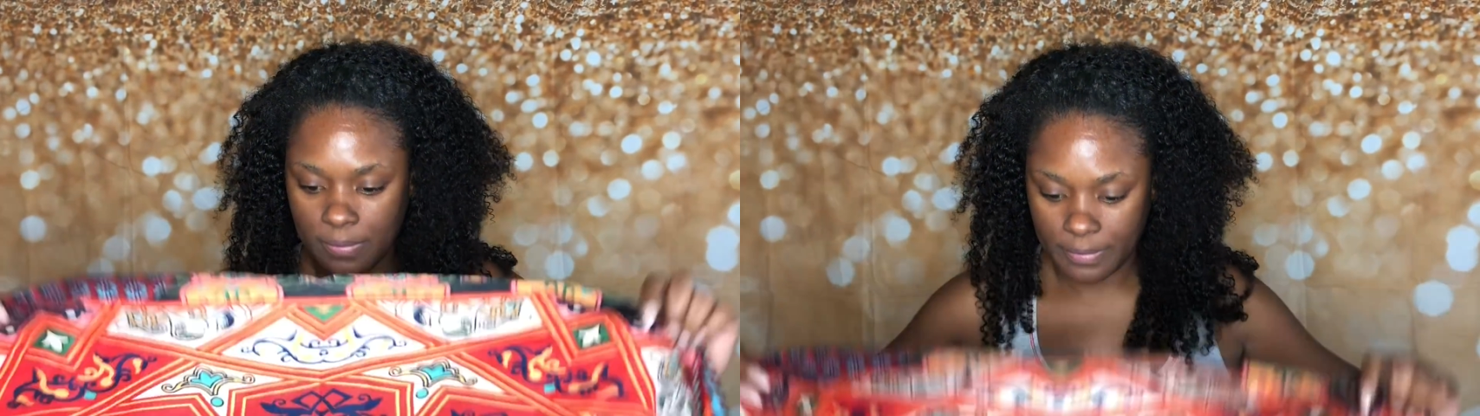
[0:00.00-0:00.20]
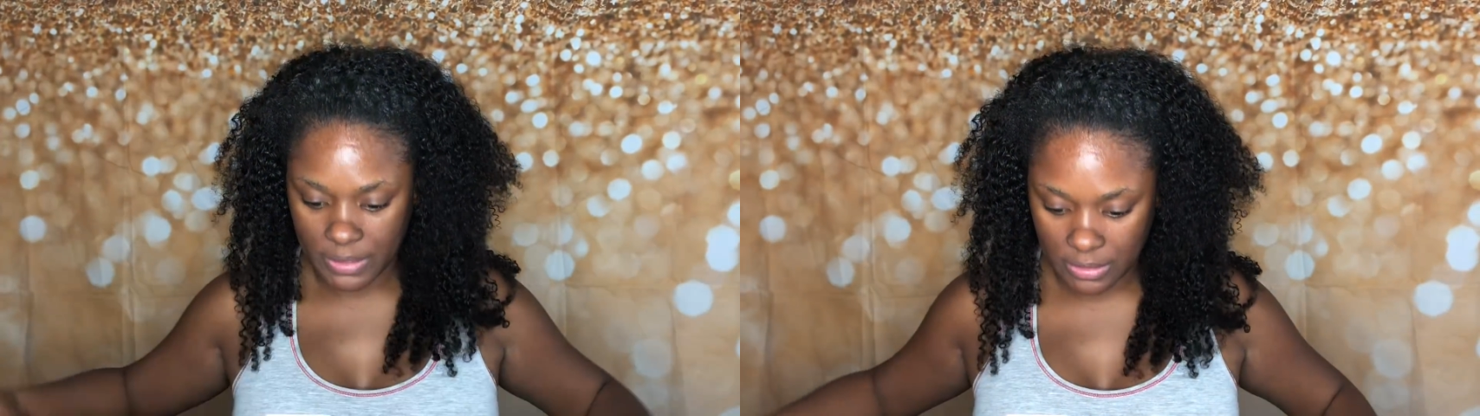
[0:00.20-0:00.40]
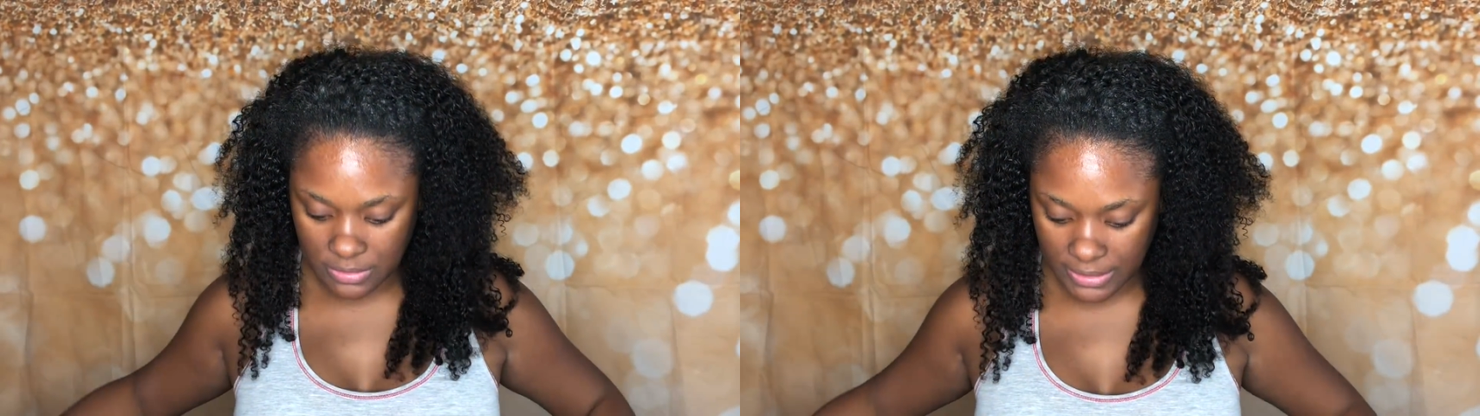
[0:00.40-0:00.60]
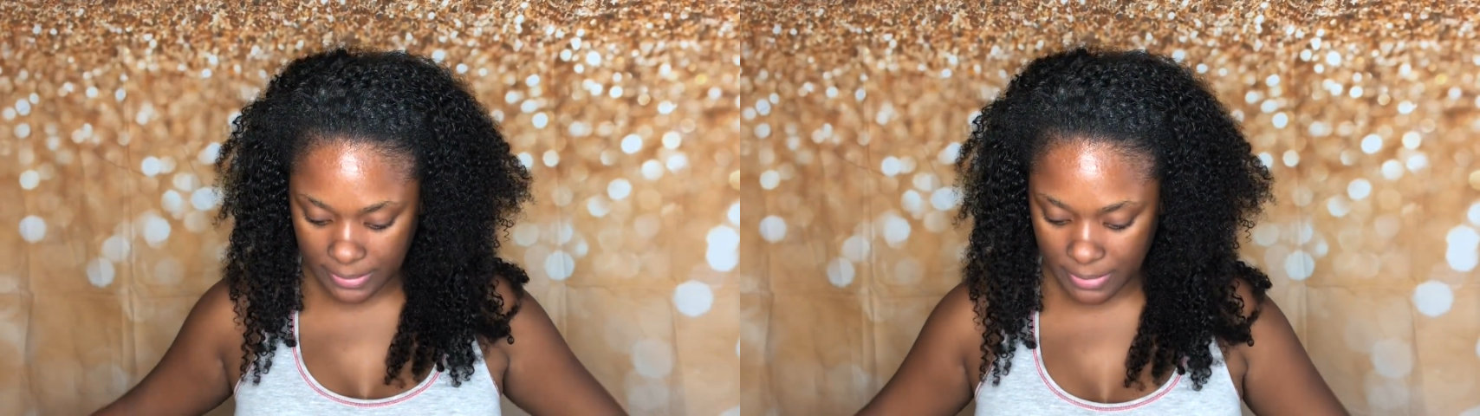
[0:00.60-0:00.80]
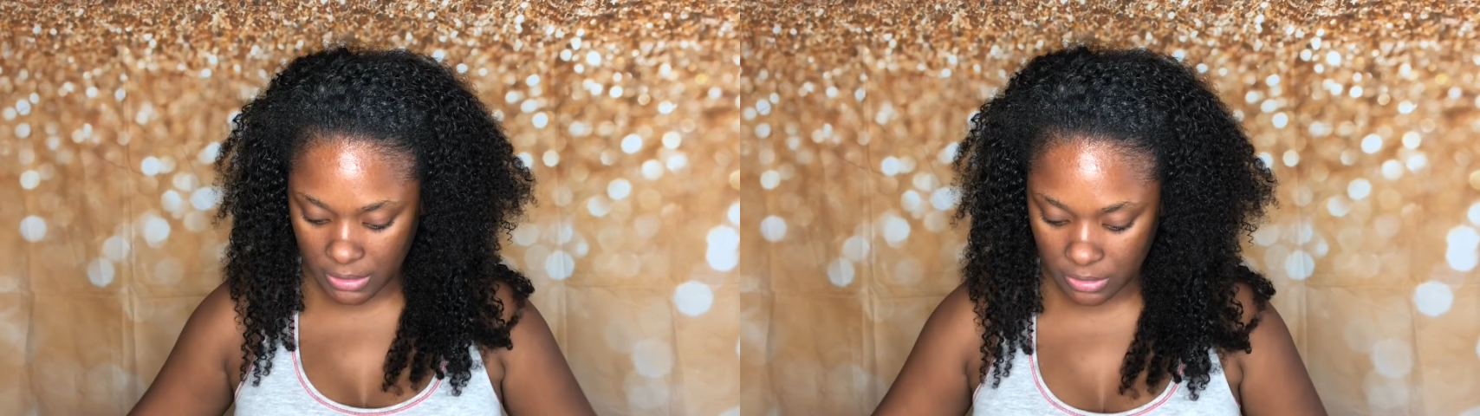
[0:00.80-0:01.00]
But I'll
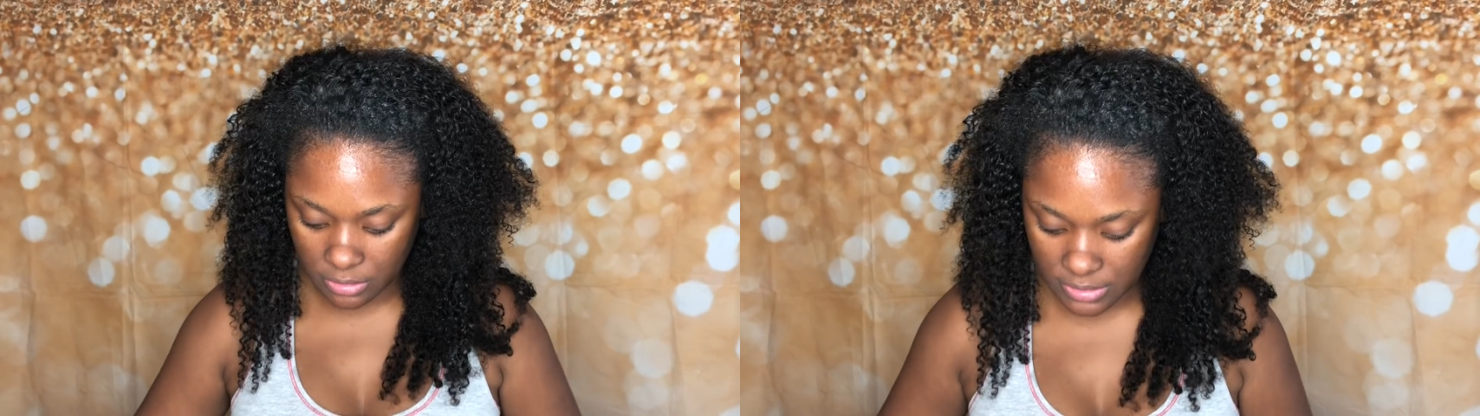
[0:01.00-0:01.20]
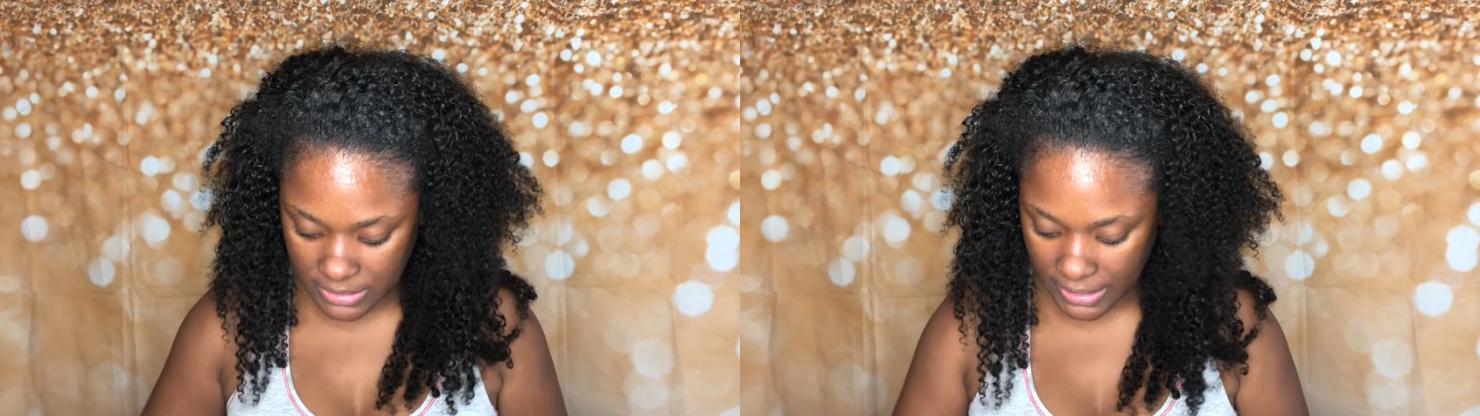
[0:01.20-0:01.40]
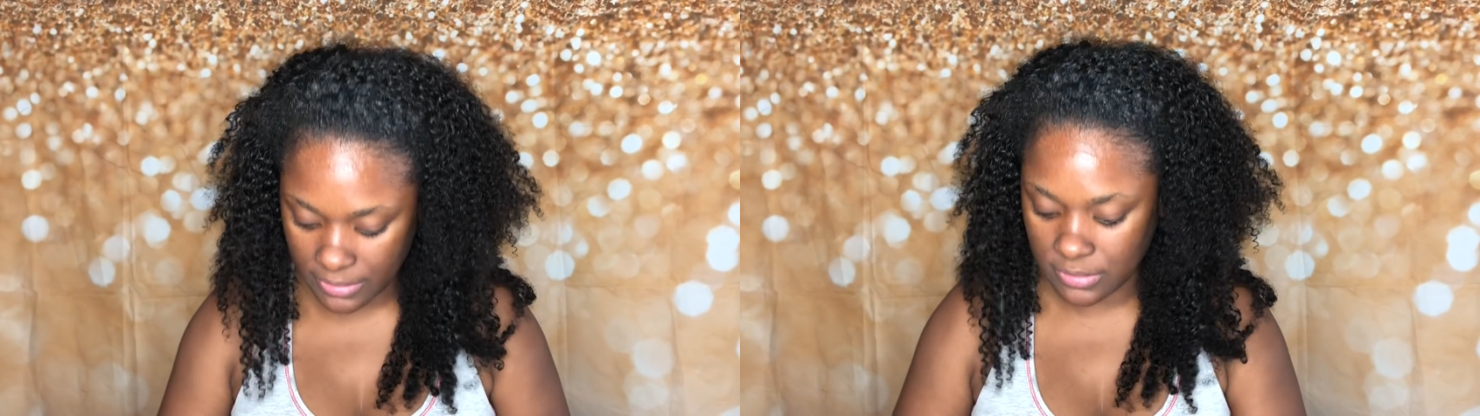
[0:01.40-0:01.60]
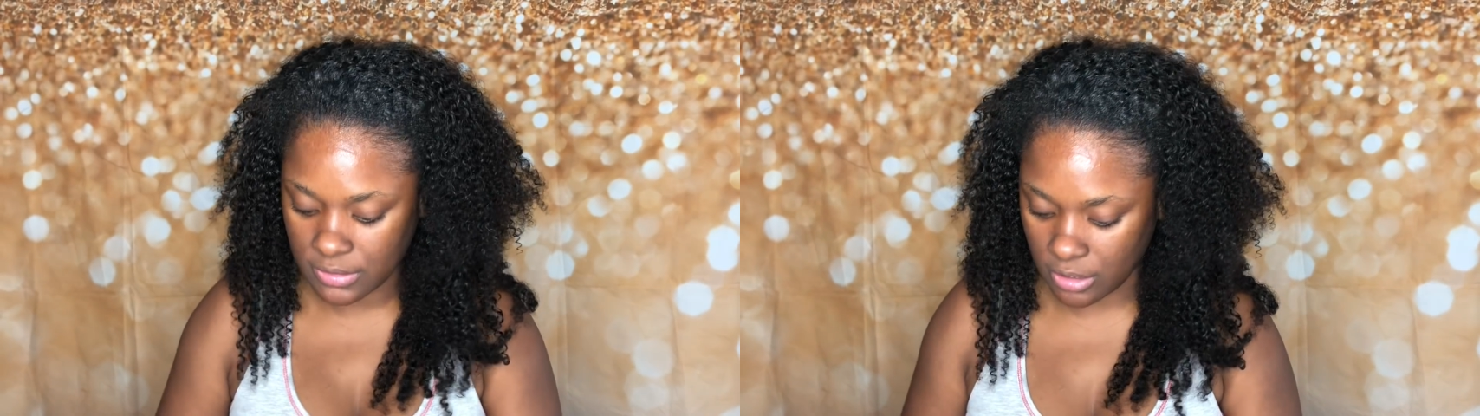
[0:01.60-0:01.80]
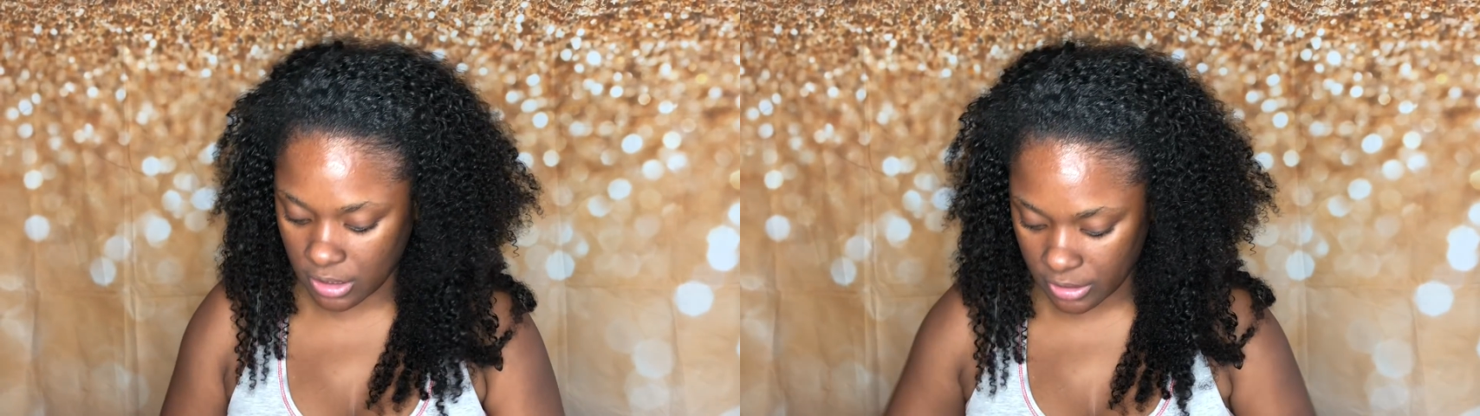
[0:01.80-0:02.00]
take my little satin
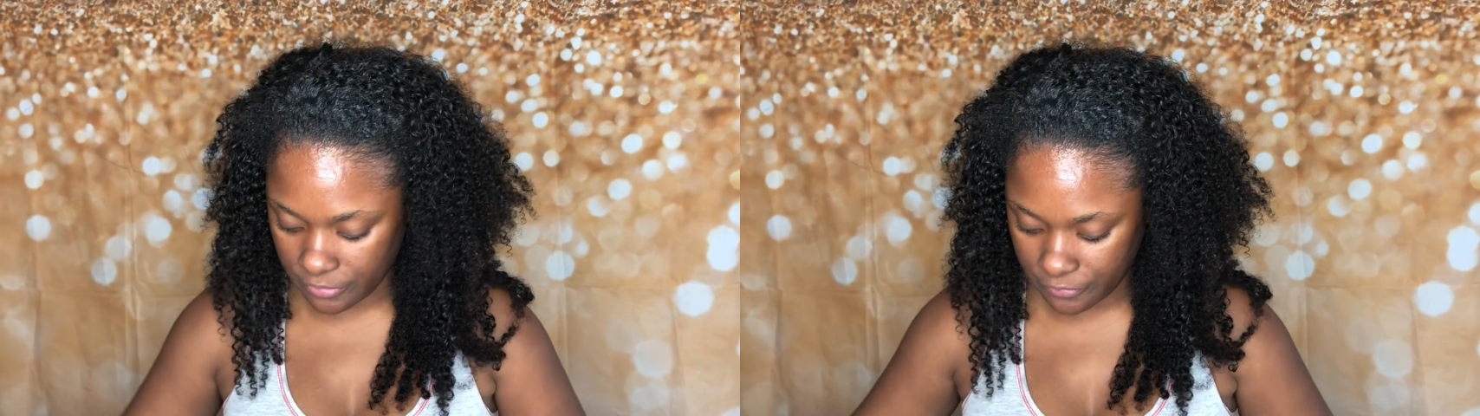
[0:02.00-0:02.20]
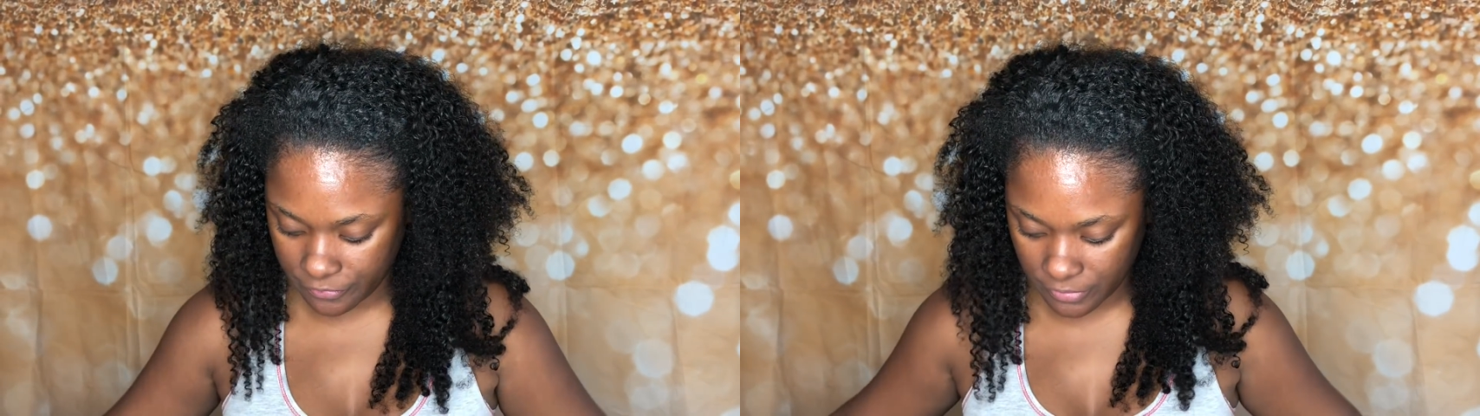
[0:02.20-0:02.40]
scarf